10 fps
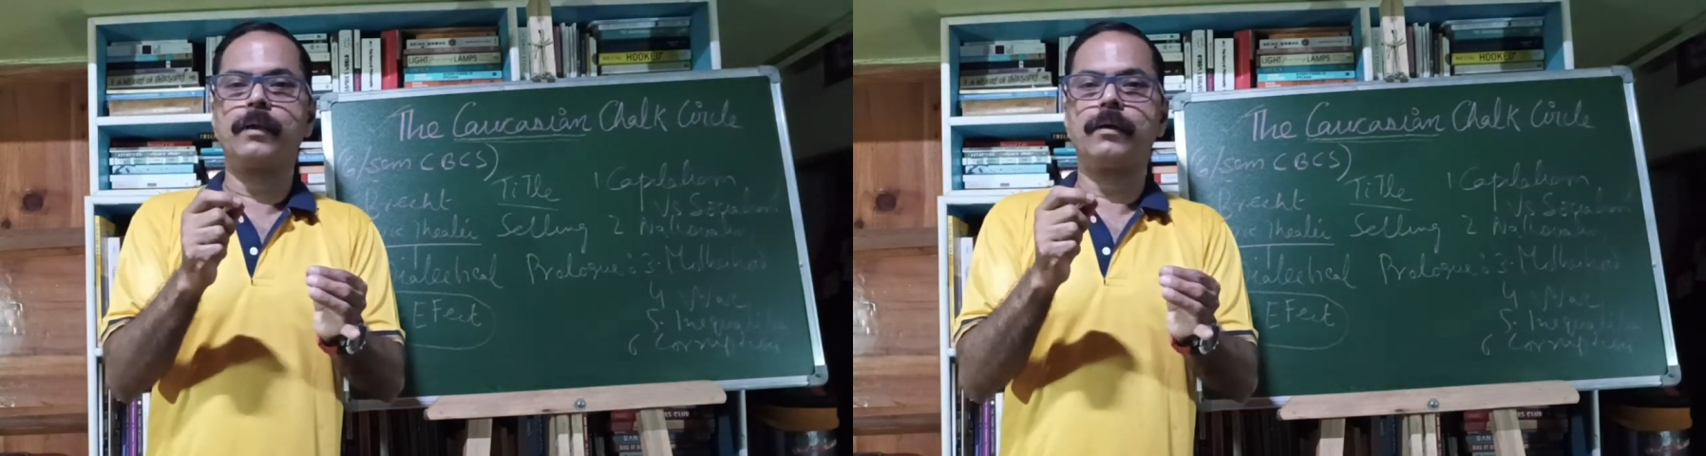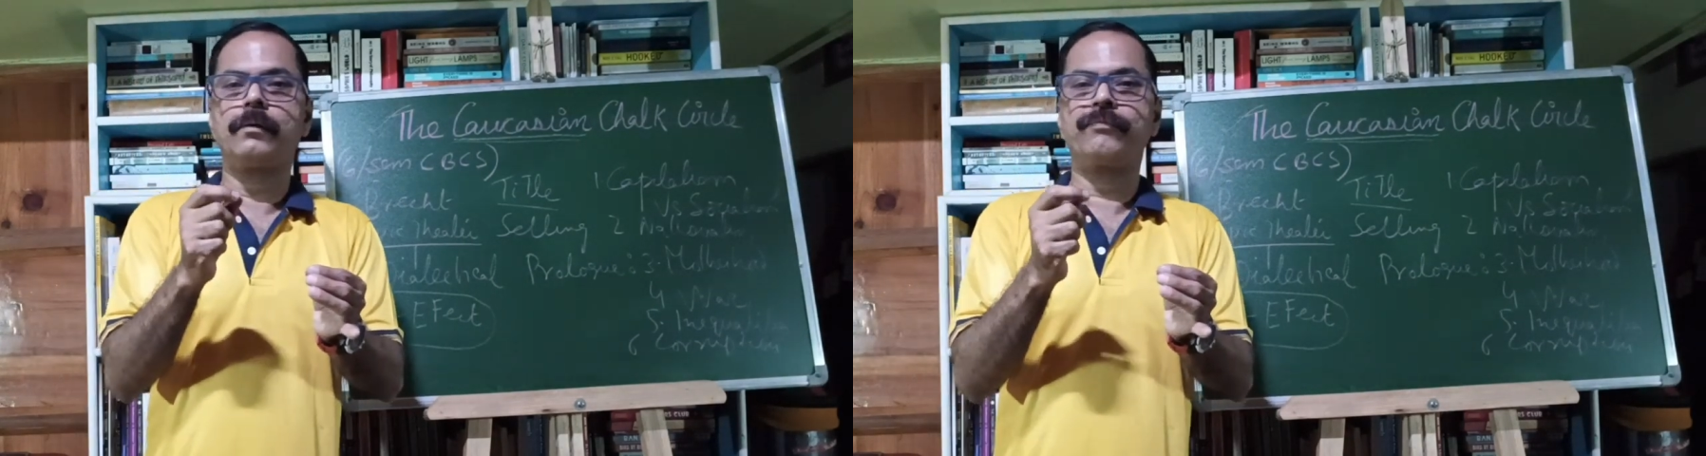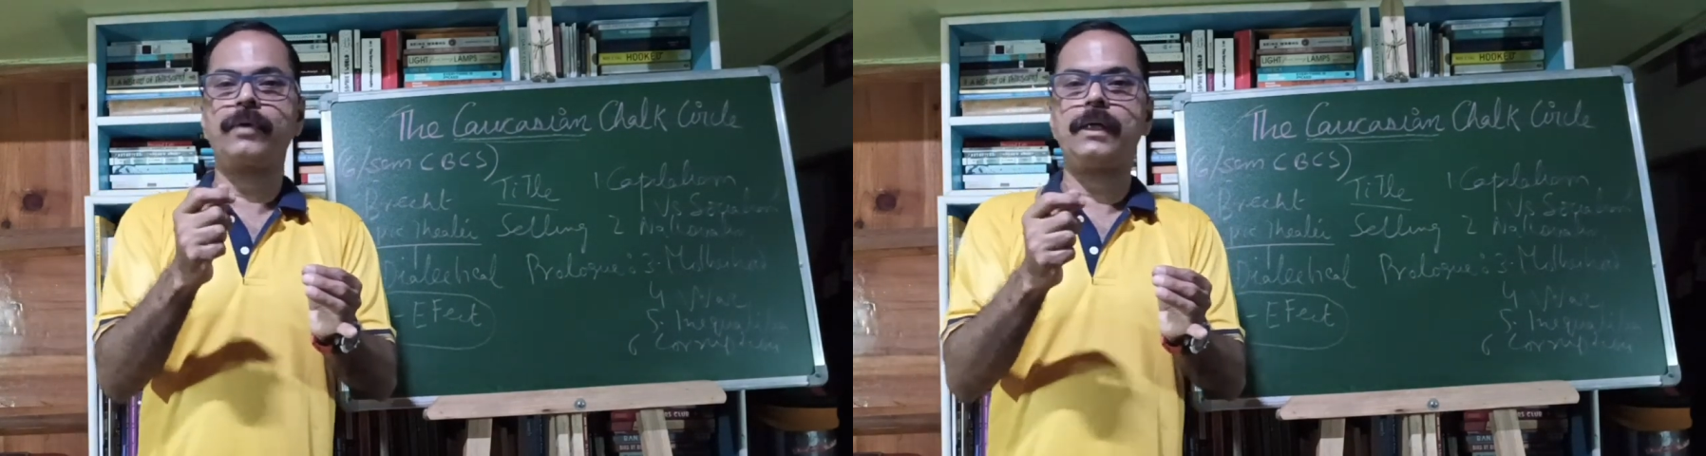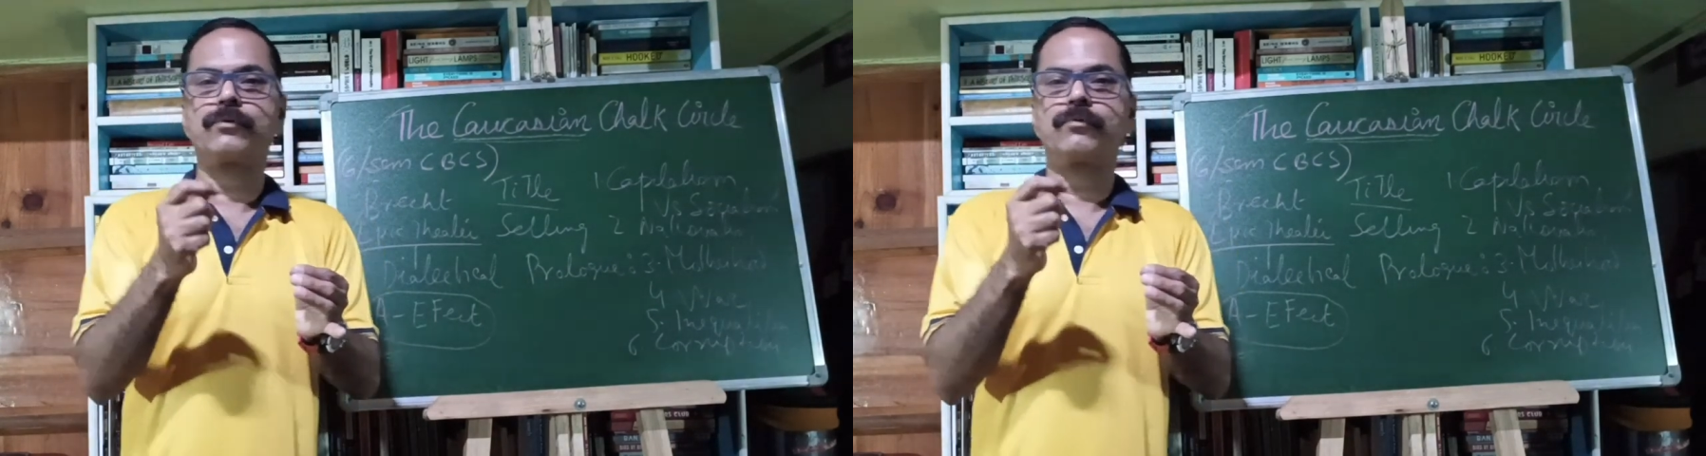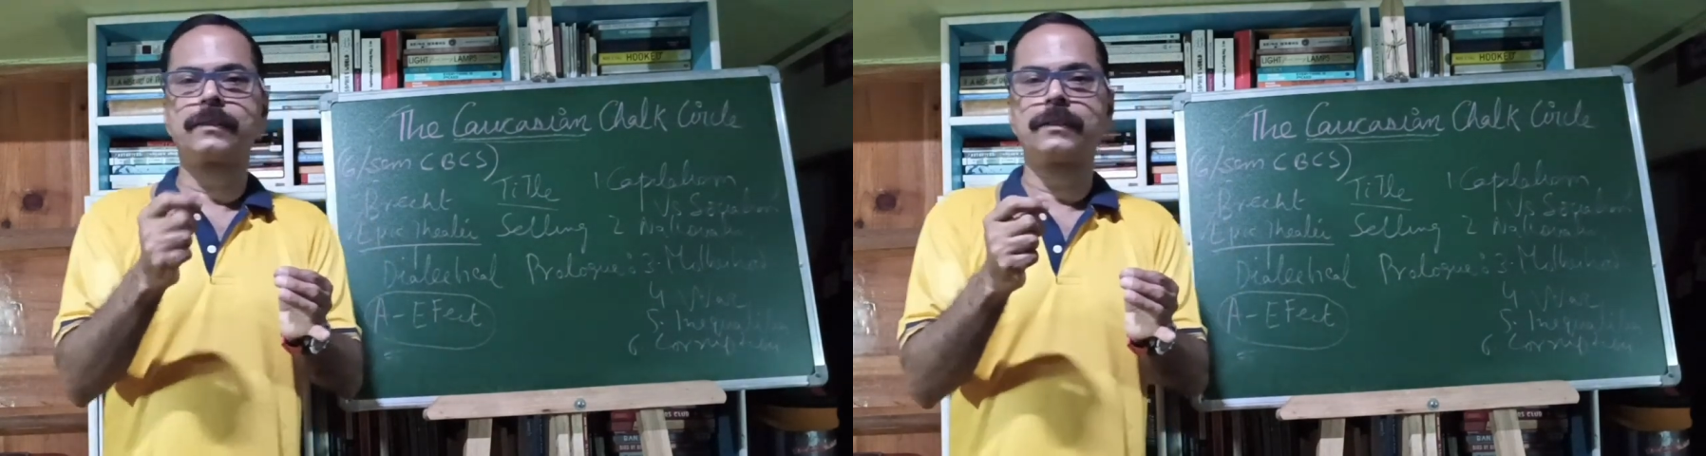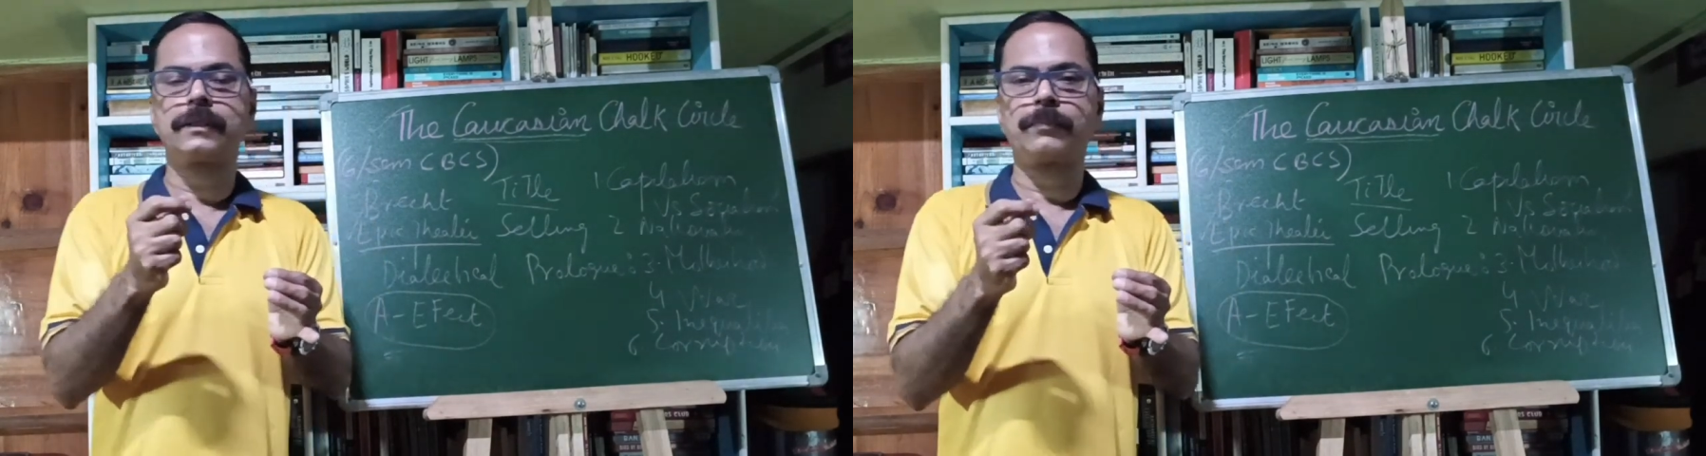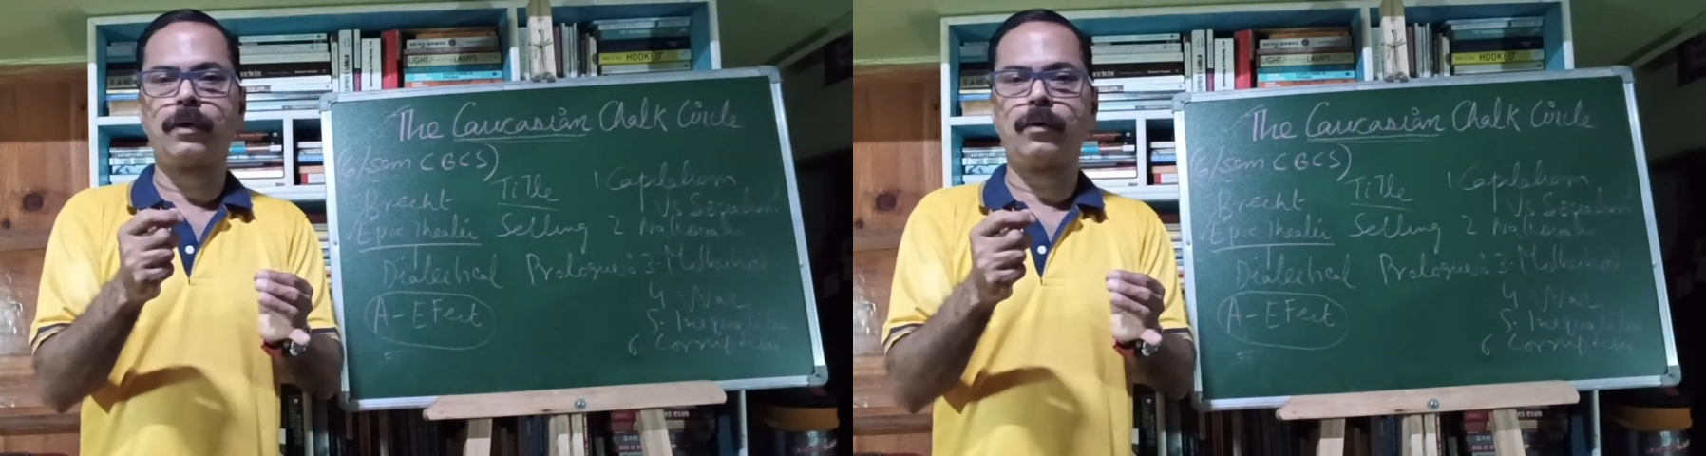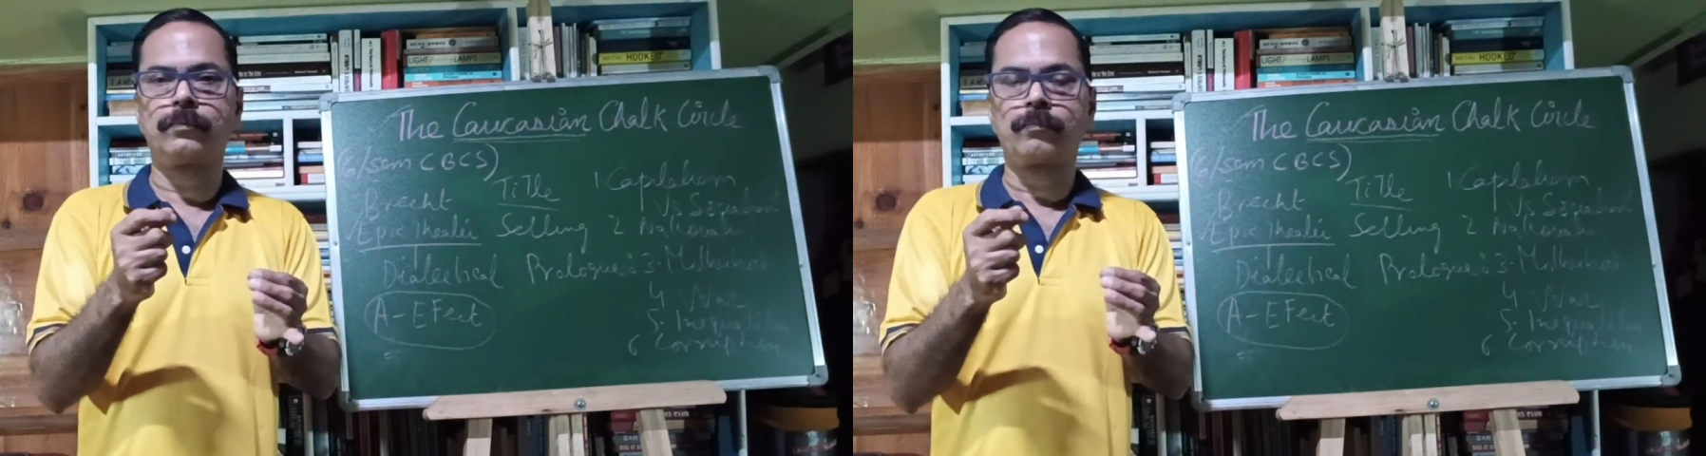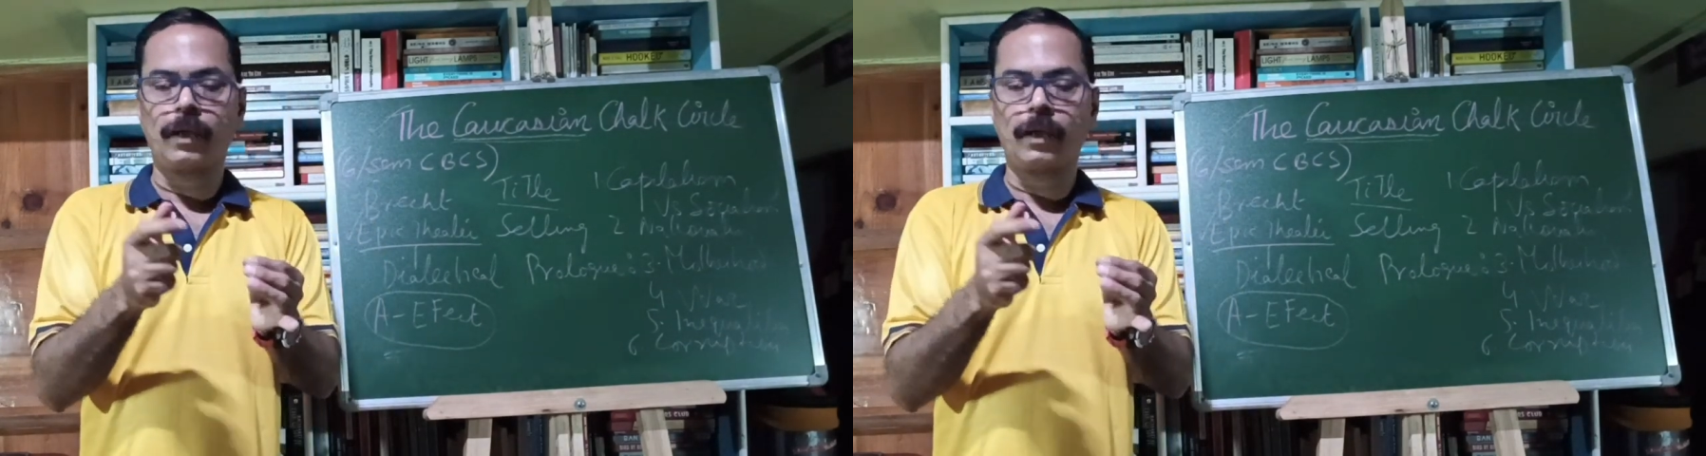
uh, face questions about